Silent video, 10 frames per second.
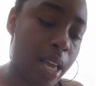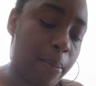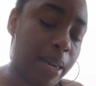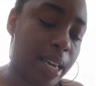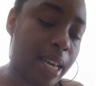
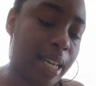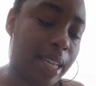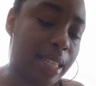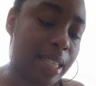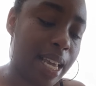
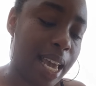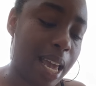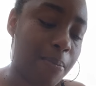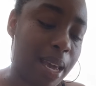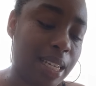because
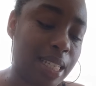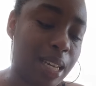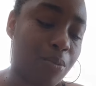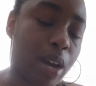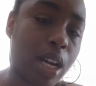it may
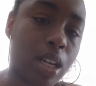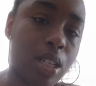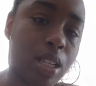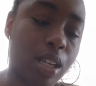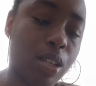seem regular
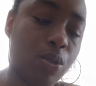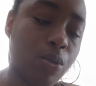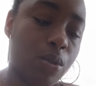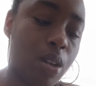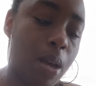to
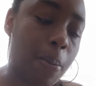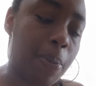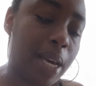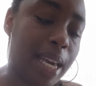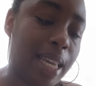you
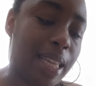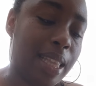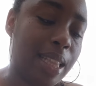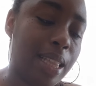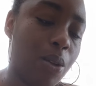but
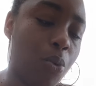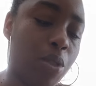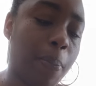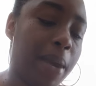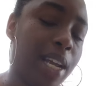
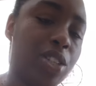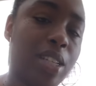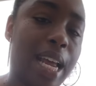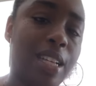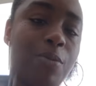the picture
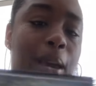that is